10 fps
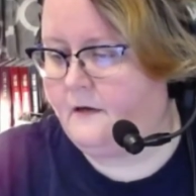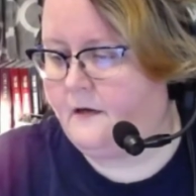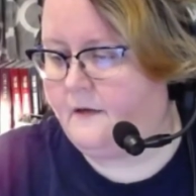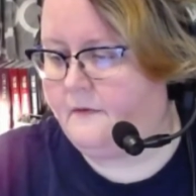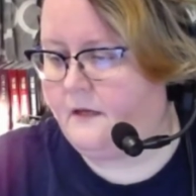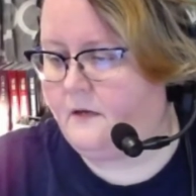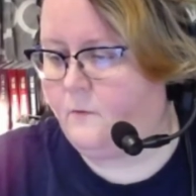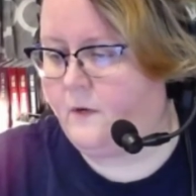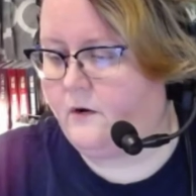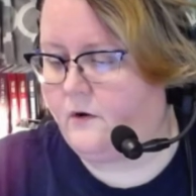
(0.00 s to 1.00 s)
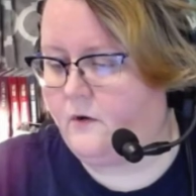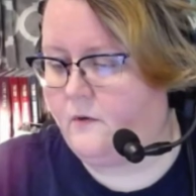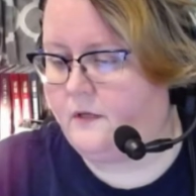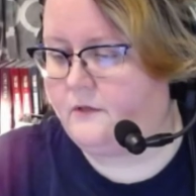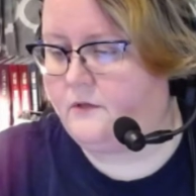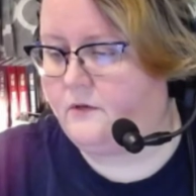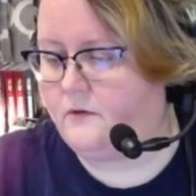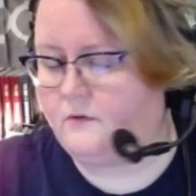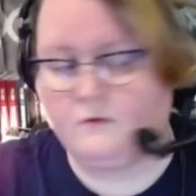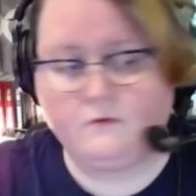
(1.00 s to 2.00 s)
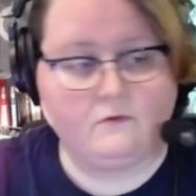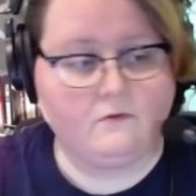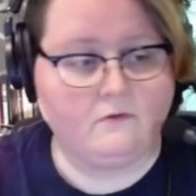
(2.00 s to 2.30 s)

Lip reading: then we are going to